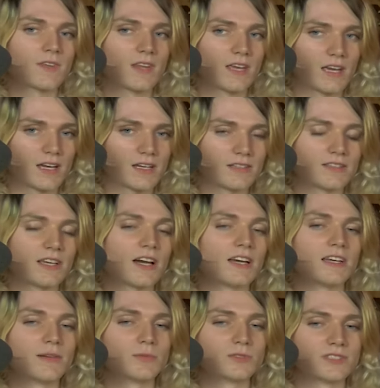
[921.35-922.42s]
And yeah,
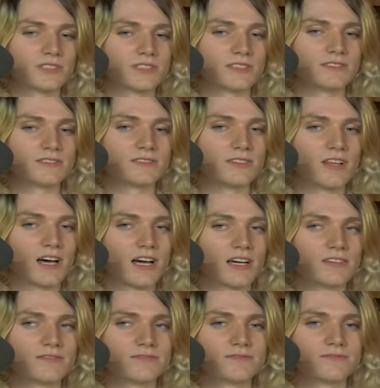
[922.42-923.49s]
Ableton Live